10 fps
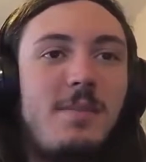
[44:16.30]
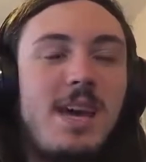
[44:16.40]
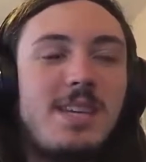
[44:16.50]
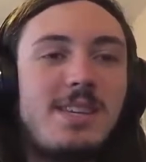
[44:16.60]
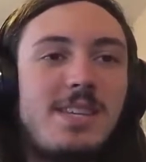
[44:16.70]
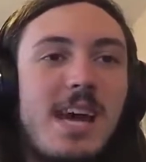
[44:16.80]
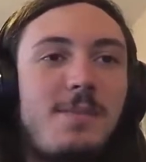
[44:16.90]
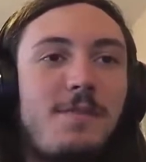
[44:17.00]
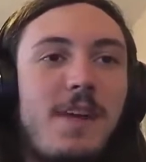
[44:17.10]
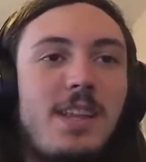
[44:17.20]
Man, it's the
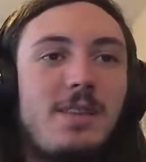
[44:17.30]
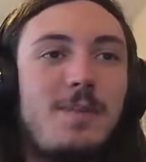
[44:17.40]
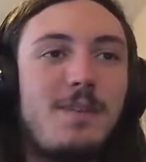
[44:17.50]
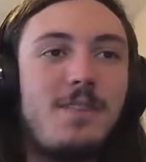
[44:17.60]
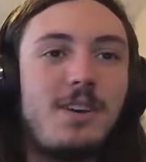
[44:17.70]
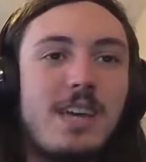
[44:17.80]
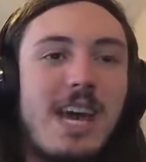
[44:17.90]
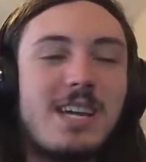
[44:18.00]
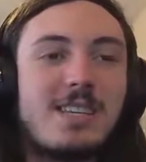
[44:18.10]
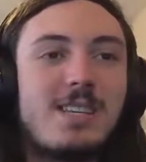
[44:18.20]
time to finally beat
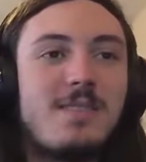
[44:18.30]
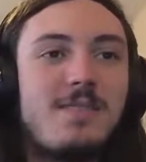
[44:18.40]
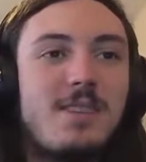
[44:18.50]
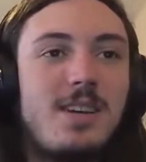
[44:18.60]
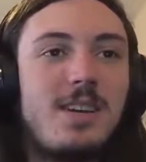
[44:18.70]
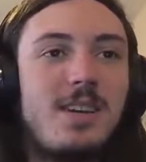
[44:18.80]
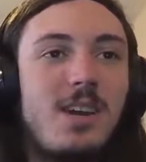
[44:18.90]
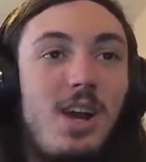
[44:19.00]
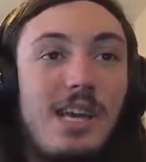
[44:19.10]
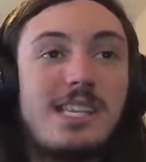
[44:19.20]

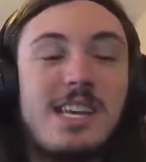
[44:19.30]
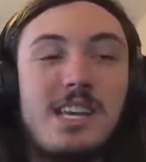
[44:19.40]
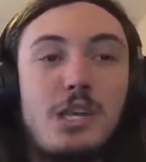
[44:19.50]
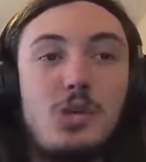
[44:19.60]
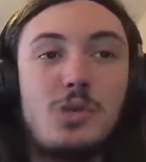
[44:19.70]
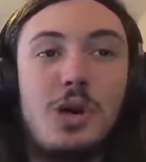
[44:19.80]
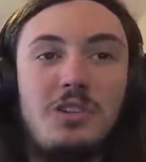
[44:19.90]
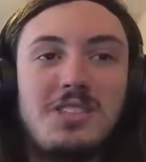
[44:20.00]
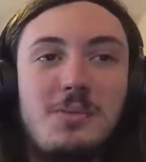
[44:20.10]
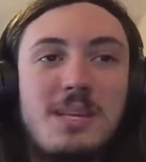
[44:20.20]
Vilgax. Is he gonna use
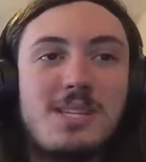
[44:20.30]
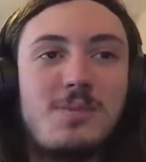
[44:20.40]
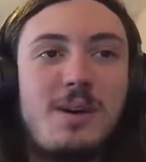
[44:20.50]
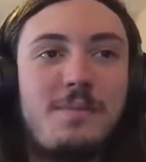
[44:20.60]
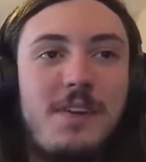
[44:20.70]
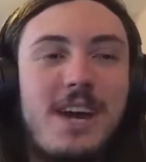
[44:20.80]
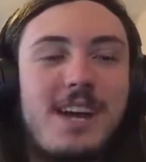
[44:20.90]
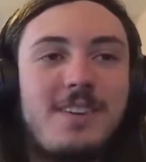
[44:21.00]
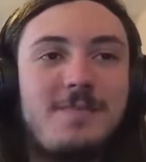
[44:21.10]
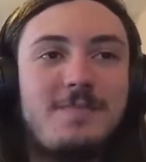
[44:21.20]
ultimate swamp
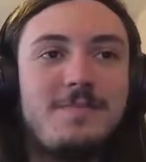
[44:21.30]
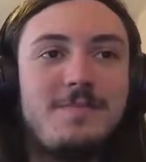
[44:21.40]
fire?